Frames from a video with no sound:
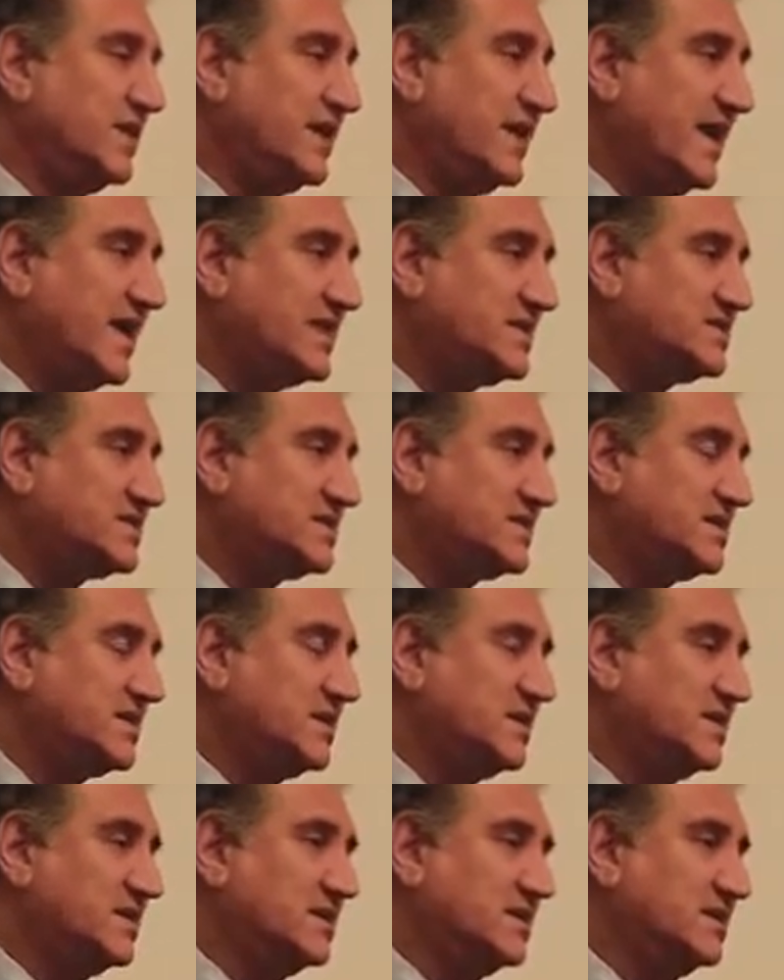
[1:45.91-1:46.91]
get
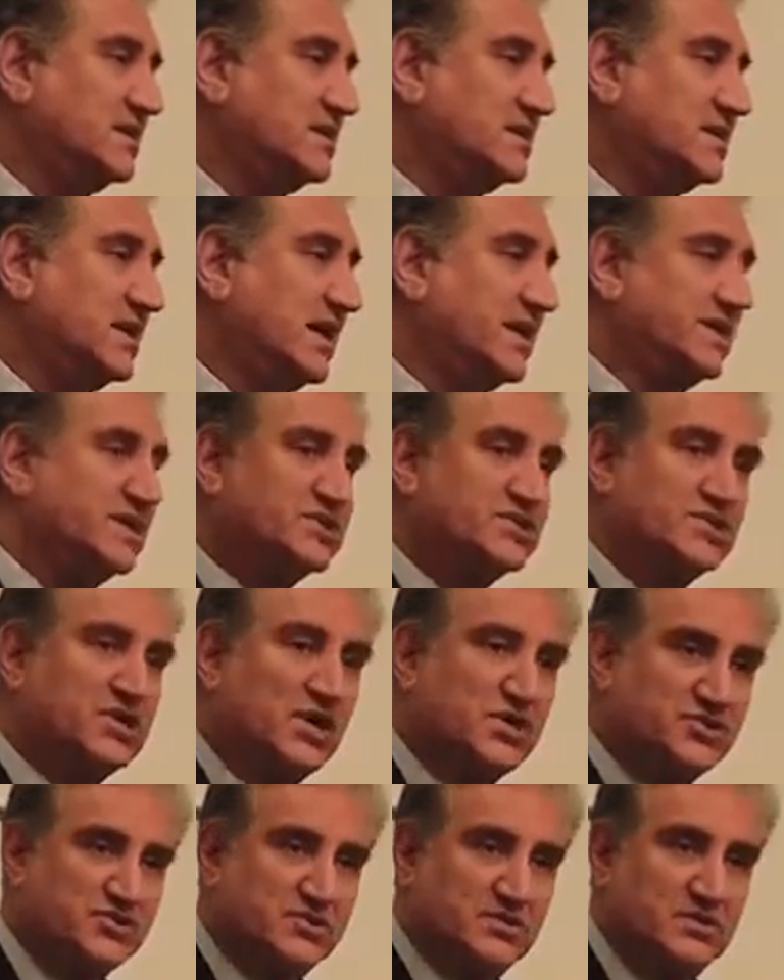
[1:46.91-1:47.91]
a
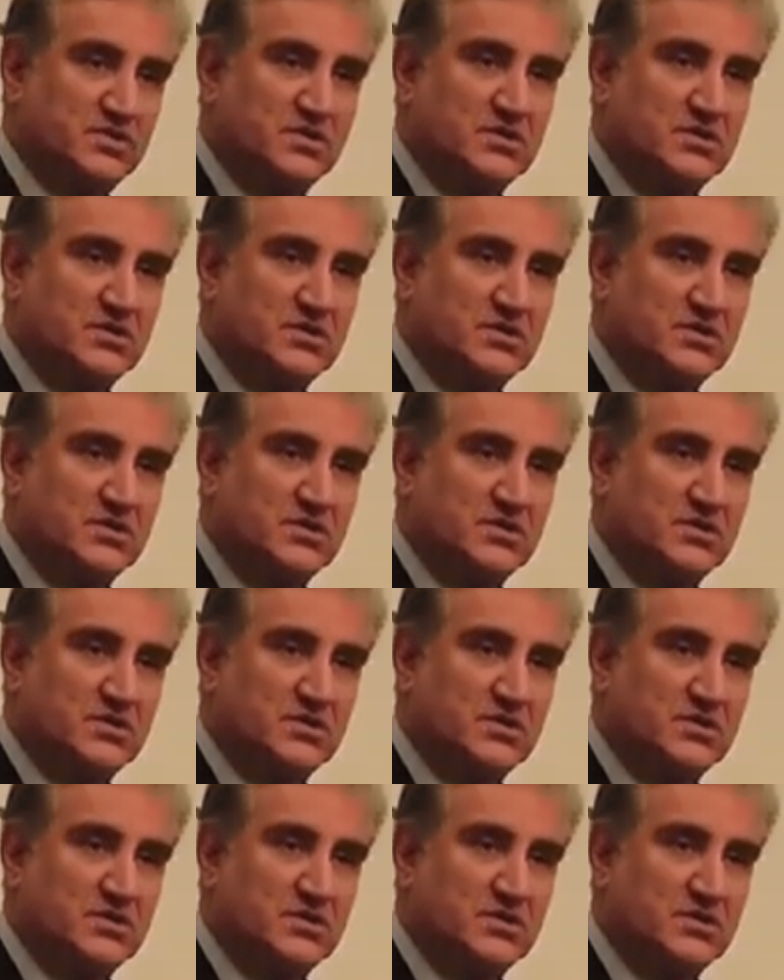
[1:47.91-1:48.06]
discussion